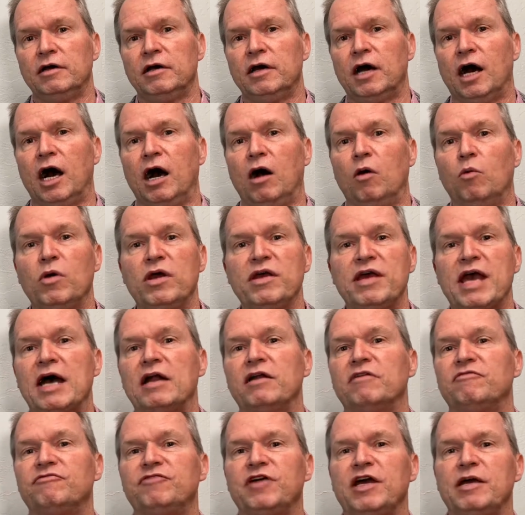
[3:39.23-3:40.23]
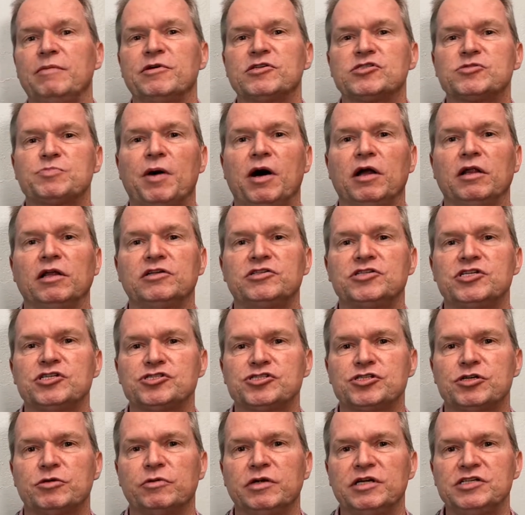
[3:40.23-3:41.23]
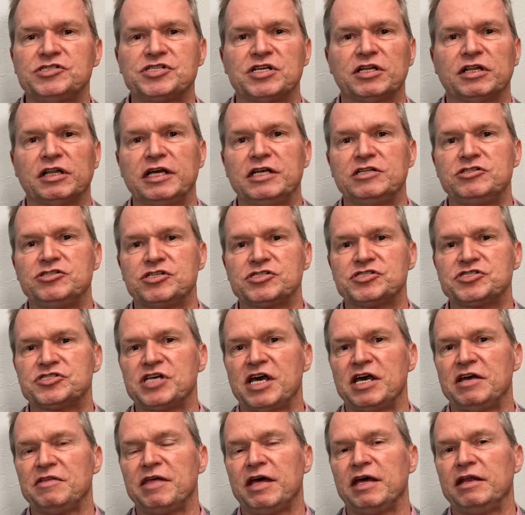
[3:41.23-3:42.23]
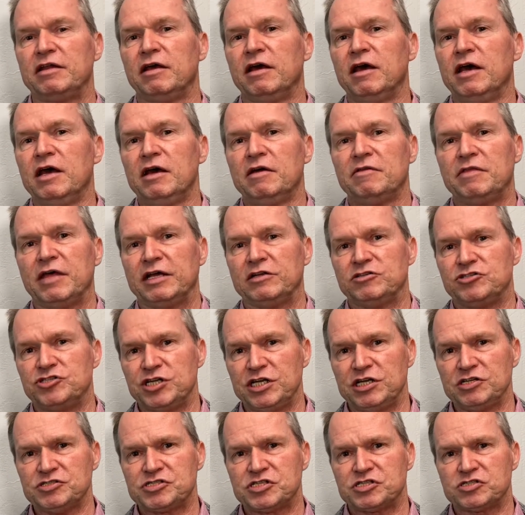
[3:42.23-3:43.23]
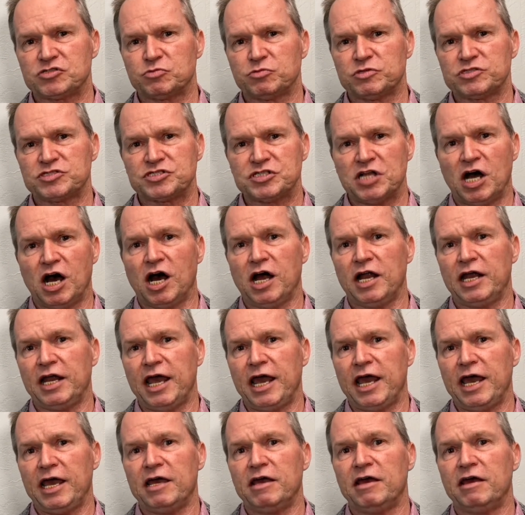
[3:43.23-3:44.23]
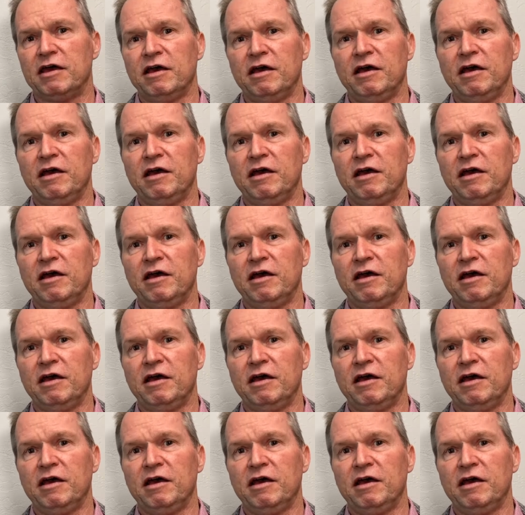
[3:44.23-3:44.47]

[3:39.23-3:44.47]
Uh, we had a famous politician recently just say that that Jesus was not a